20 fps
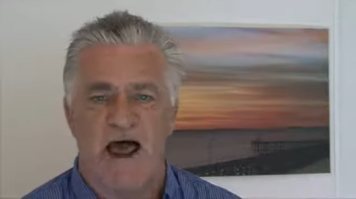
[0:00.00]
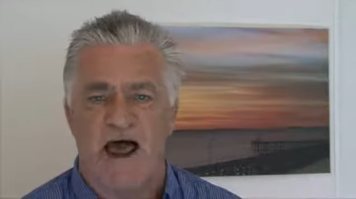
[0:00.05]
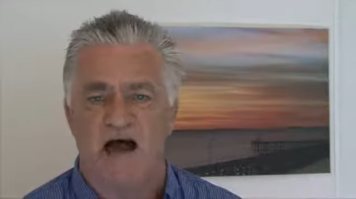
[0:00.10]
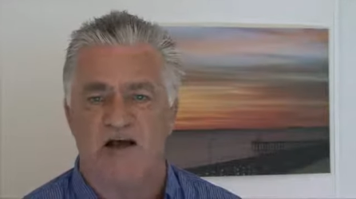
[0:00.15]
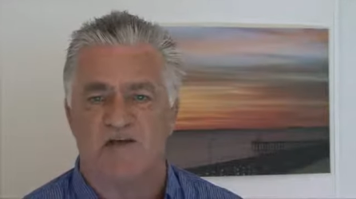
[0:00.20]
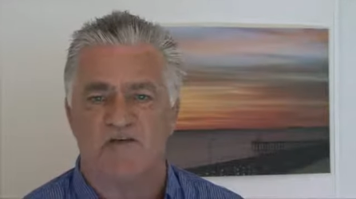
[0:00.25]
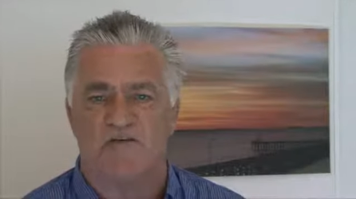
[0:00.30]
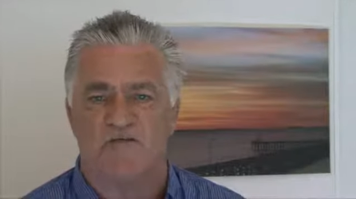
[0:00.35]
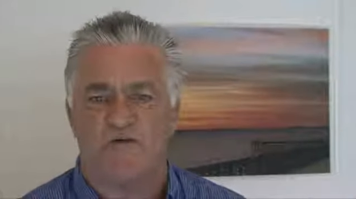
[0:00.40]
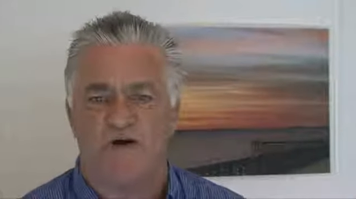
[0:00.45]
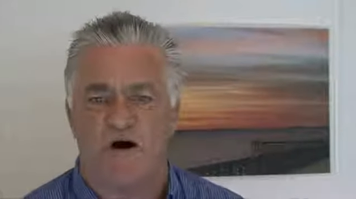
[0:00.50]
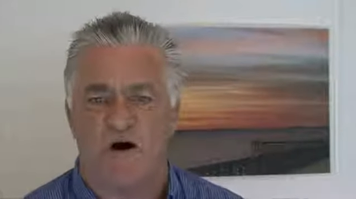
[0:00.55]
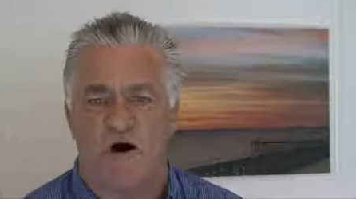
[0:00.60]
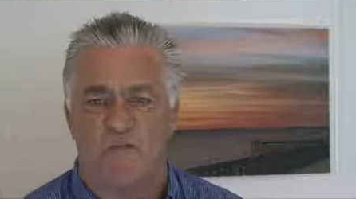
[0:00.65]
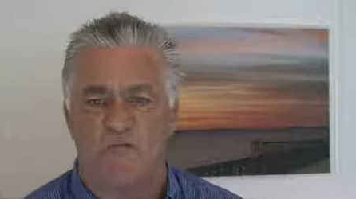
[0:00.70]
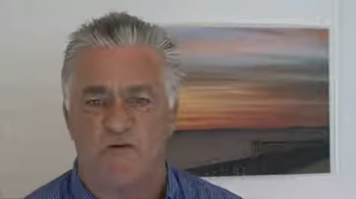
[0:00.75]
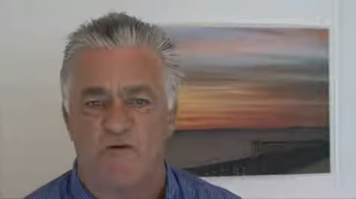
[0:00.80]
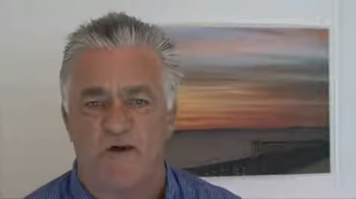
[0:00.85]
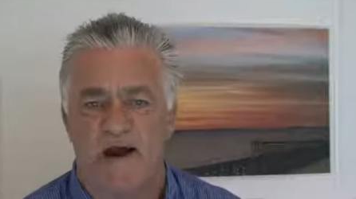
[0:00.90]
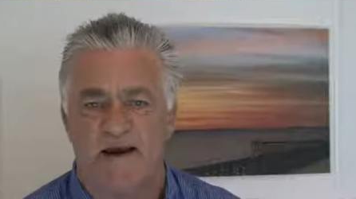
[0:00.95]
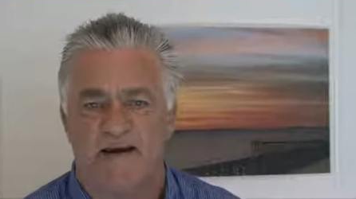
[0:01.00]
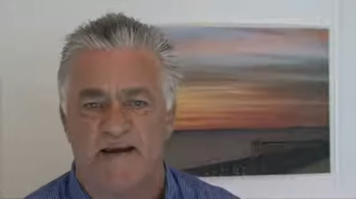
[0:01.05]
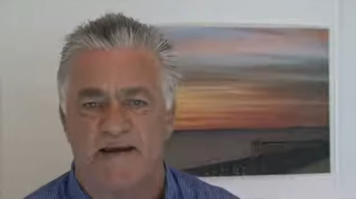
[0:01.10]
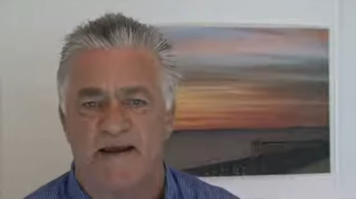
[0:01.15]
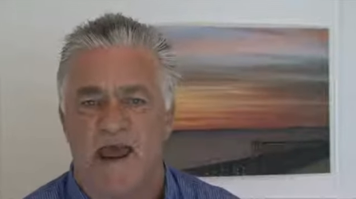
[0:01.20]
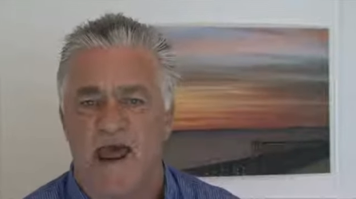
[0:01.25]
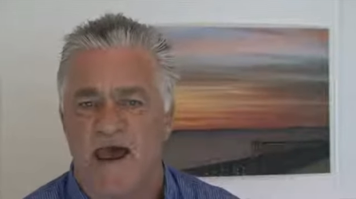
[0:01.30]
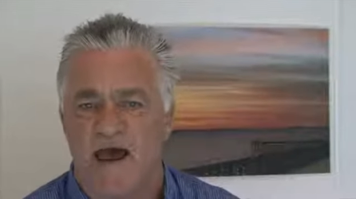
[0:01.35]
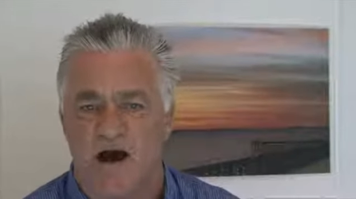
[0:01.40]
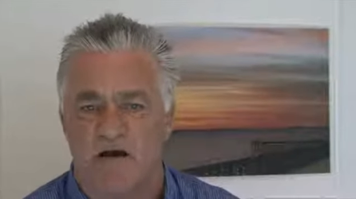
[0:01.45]
As for
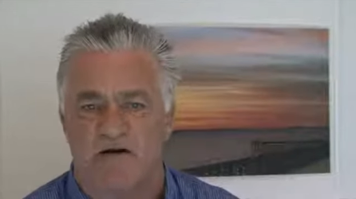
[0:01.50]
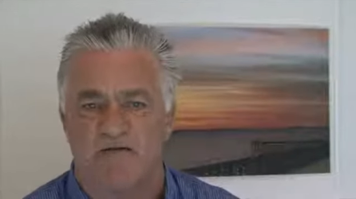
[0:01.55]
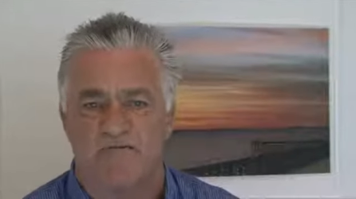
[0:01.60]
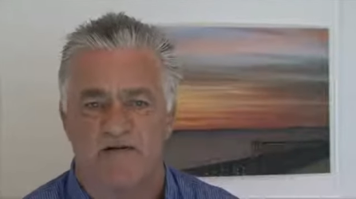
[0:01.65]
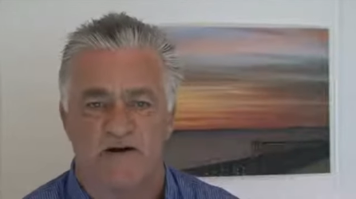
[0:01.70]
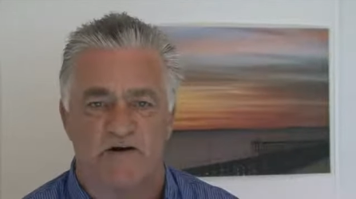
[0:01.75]
operating out of